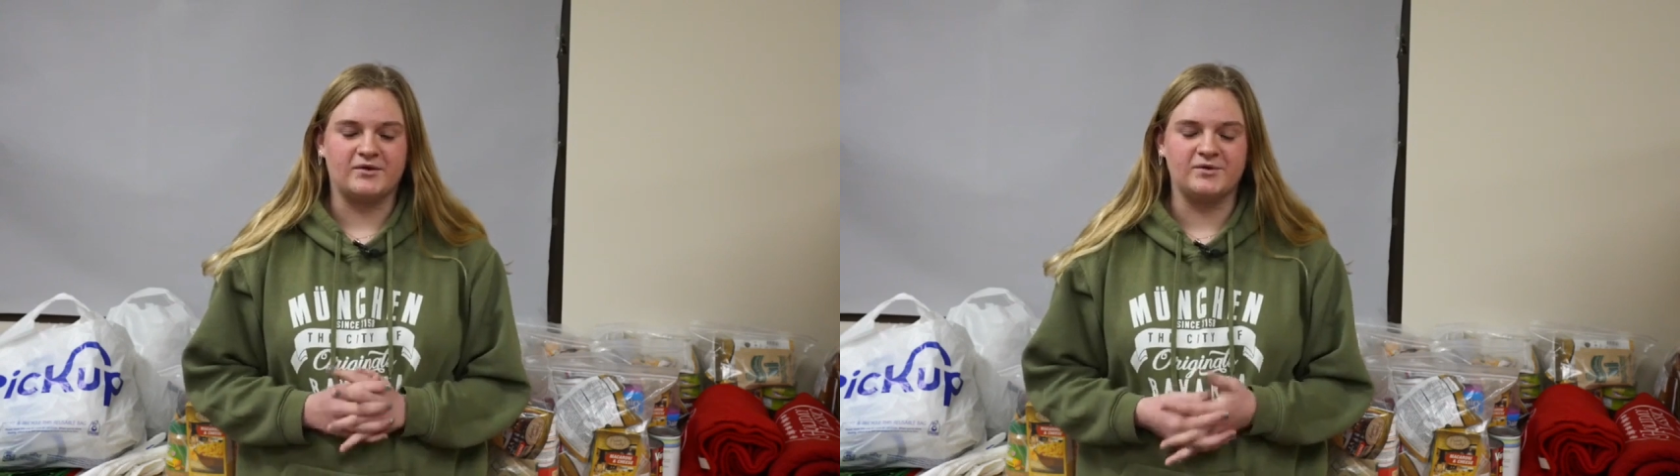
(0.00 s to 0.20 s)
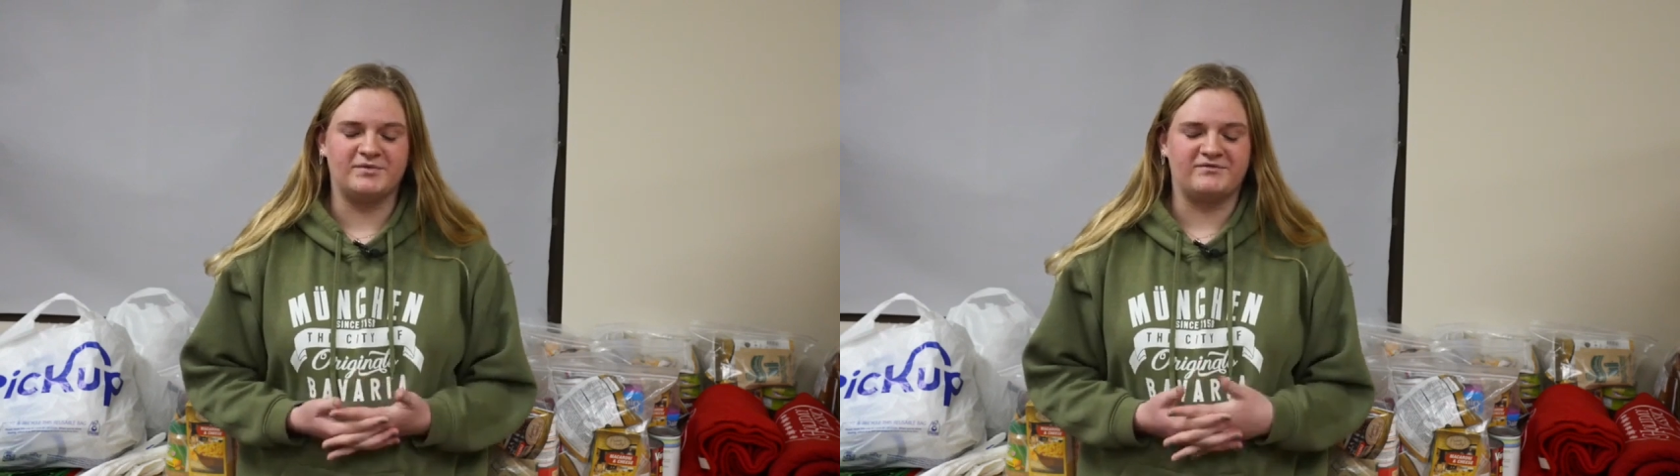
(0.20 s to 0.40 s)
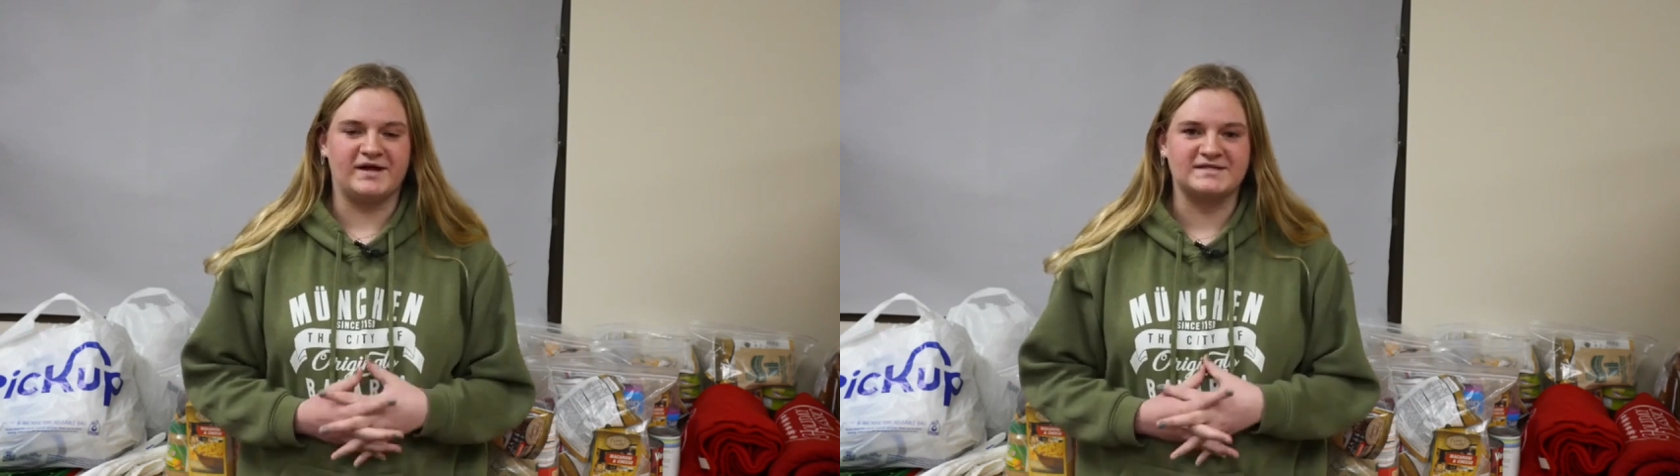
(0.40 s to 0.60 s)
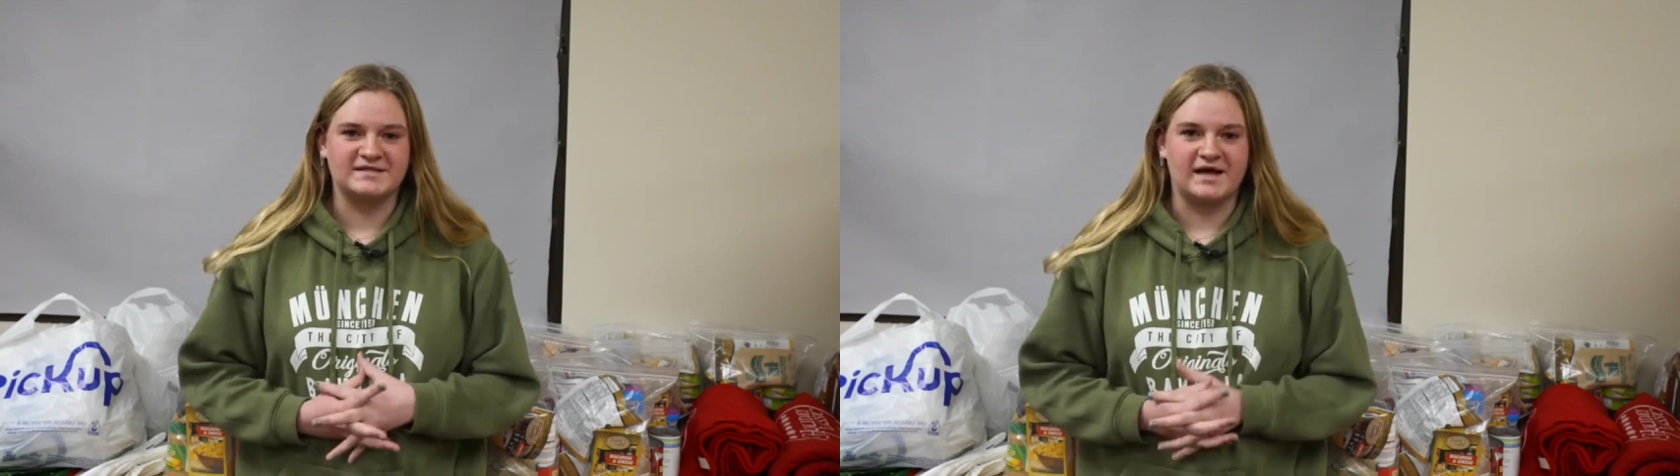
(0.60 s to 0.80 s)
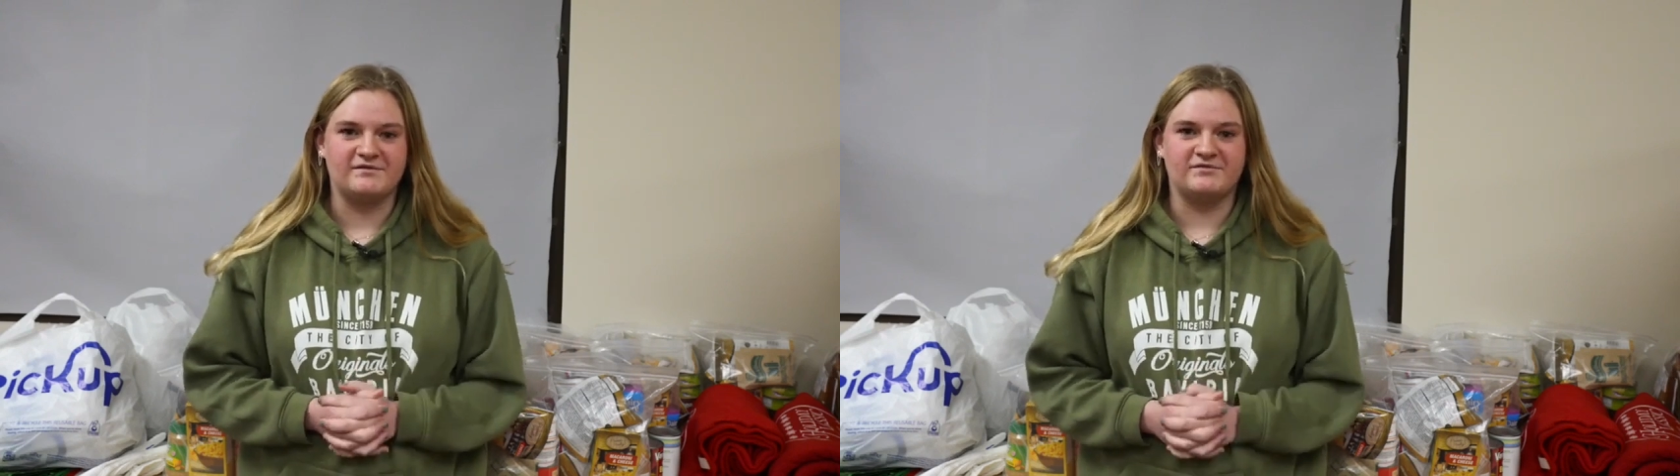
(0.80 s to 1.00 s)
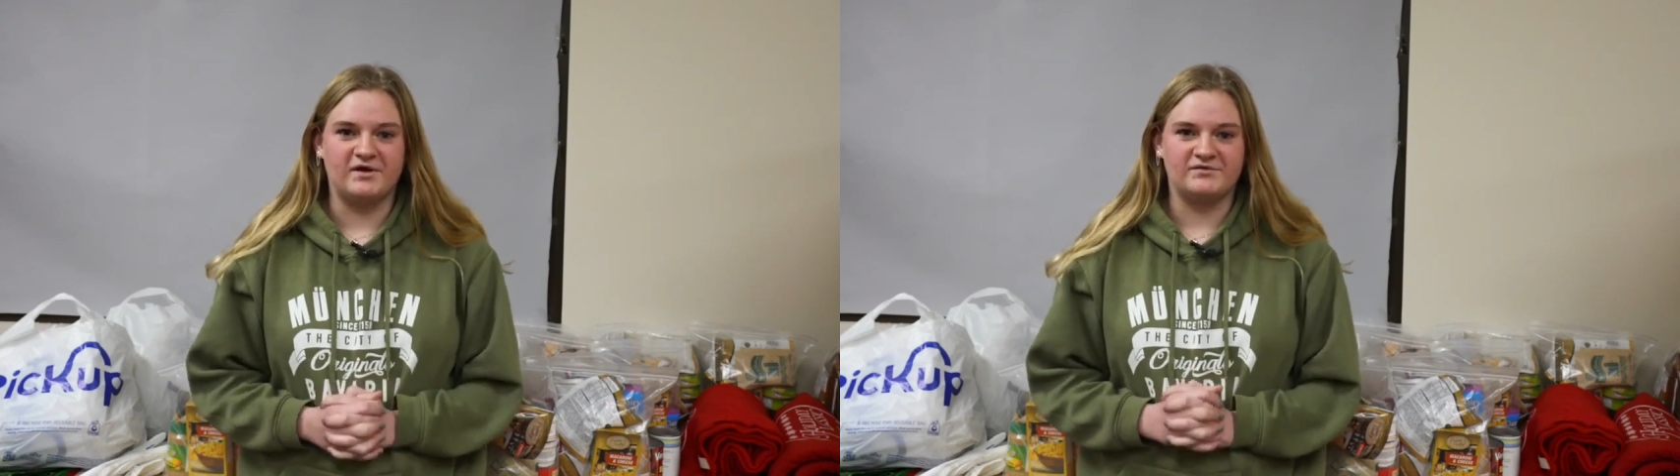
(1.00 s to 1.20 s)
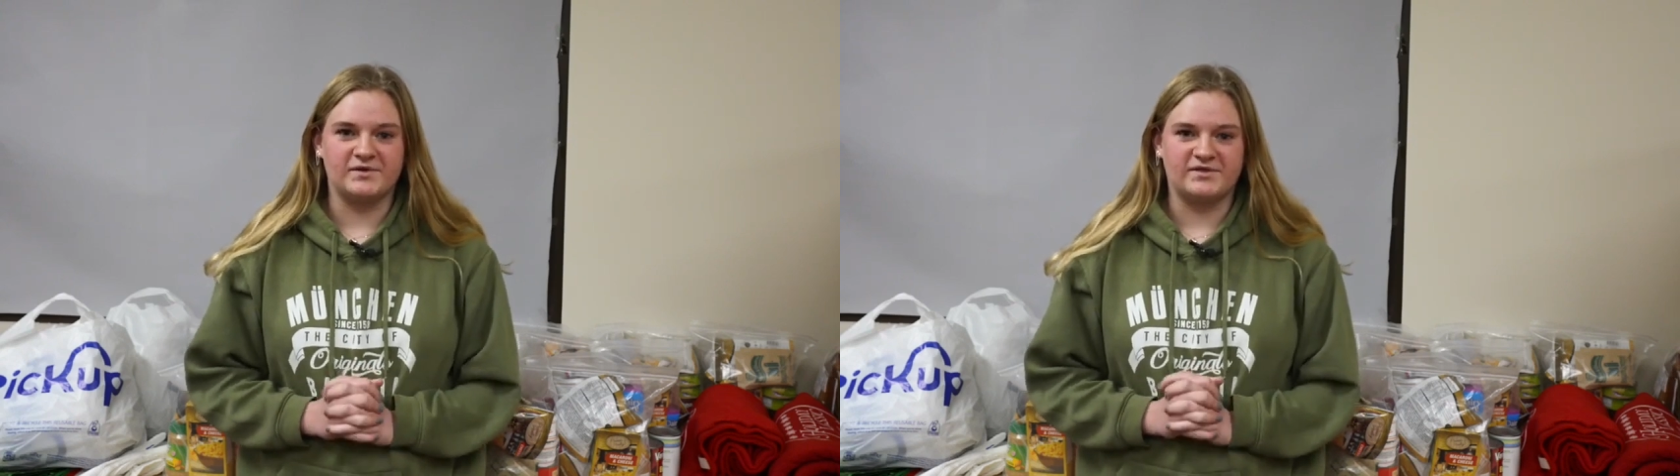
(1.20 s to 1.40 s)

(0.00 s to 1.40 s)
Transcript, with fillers: a group of friends got involved with